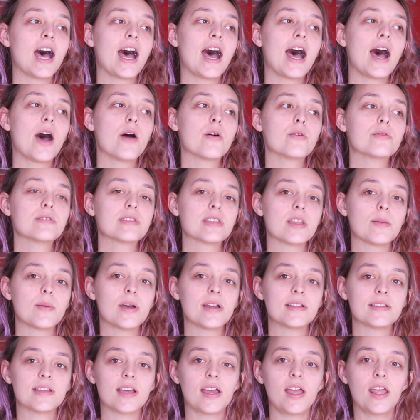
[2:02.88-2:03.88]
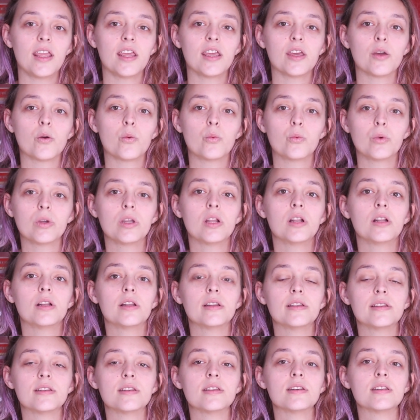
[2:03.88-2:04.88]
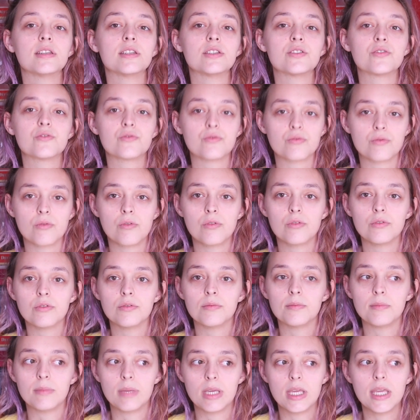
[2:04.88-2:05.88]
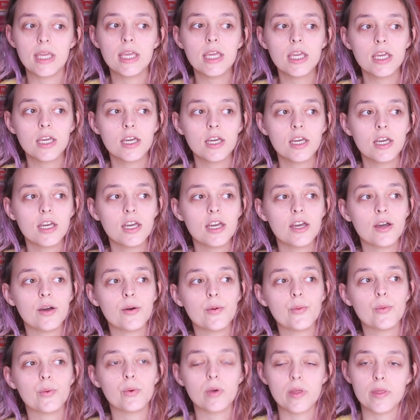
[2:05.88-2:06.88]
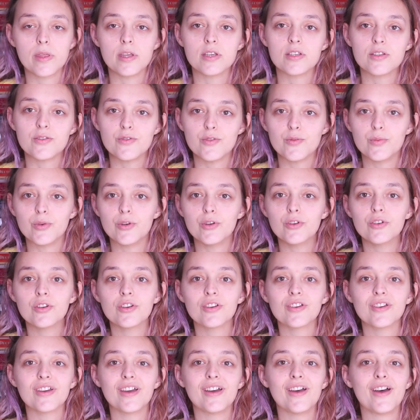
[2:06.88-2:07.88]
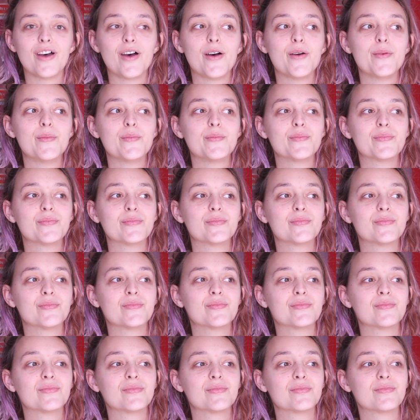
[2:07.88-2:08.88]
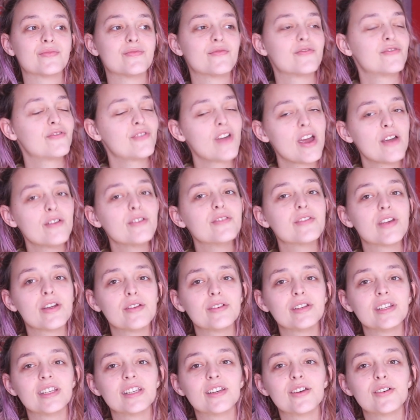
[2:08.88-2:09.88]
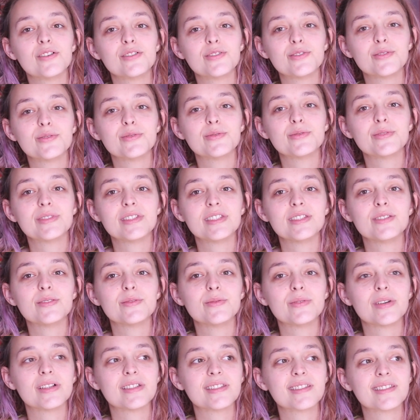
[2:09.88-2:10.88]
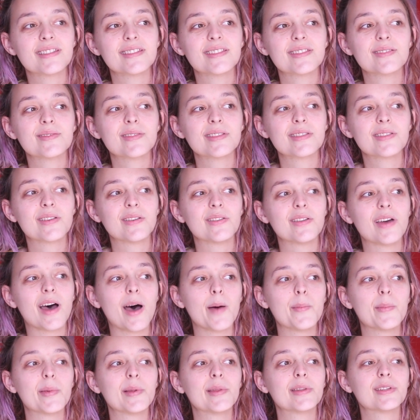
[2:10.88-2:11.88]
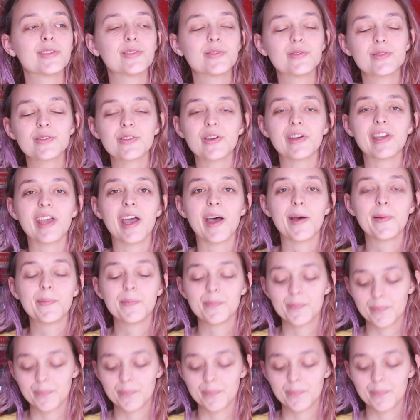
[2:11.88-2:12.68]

how Sabatahir will destroy me with this new book. Very, very eager to see what's gonna happen. So yeah.